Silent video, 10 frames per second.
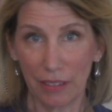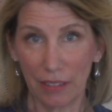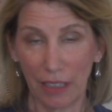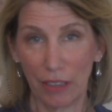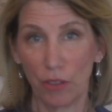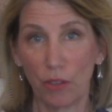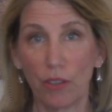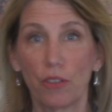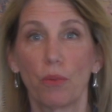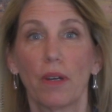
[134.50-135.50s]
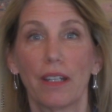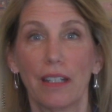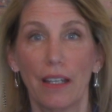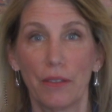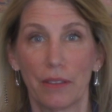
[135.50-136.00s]
and nourish one
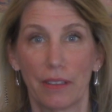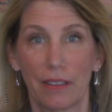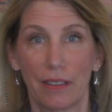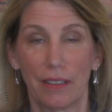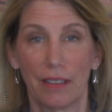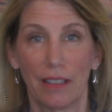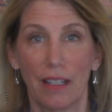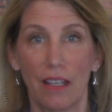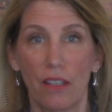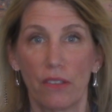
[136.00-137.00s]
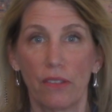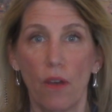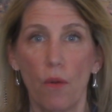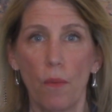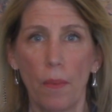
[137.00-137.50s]
another.
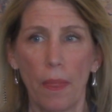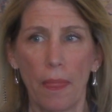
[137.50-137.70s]
So,